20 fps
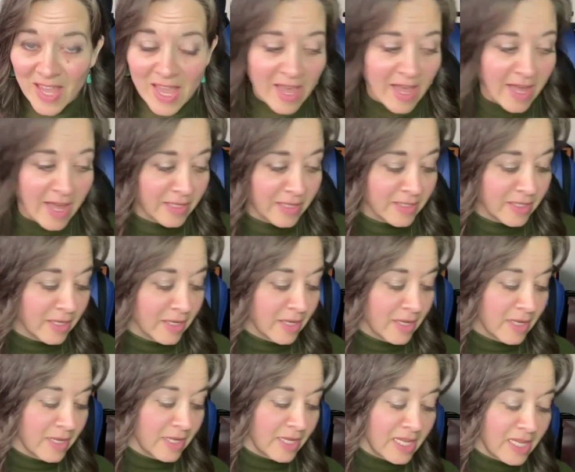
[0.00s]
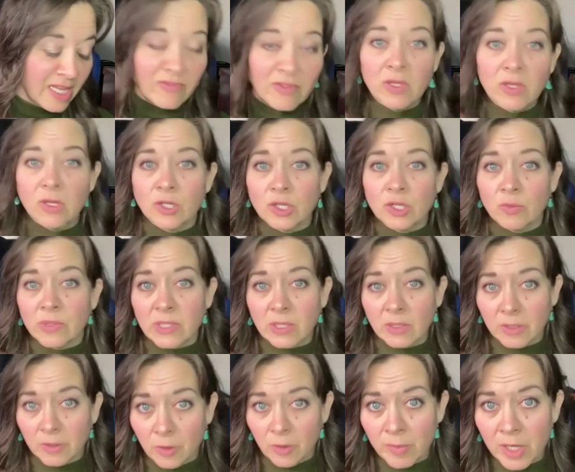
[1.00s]
And even though she was
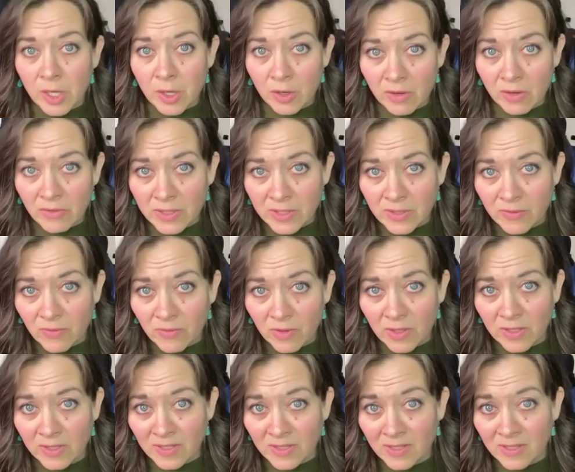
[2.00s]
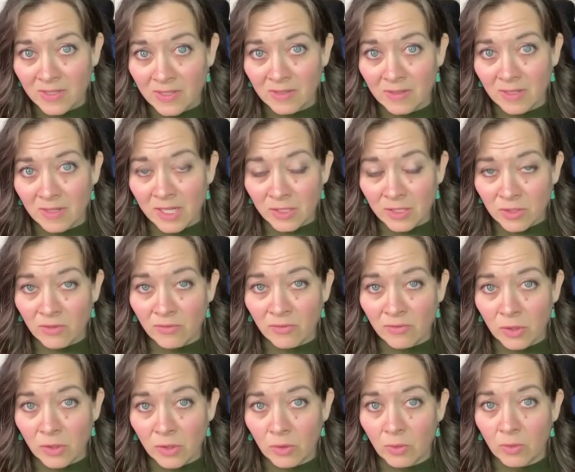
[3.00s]
a little bit nervous for this
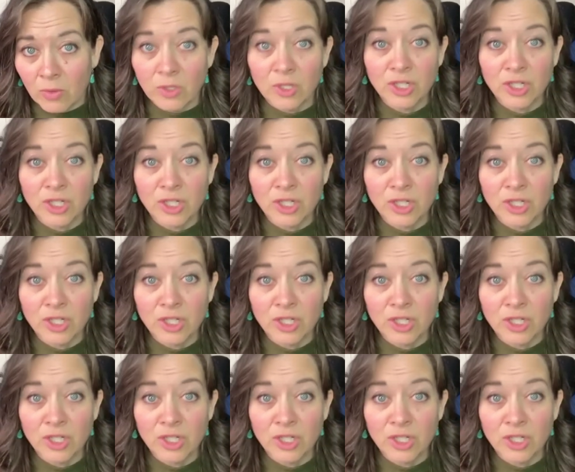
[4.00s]
interview,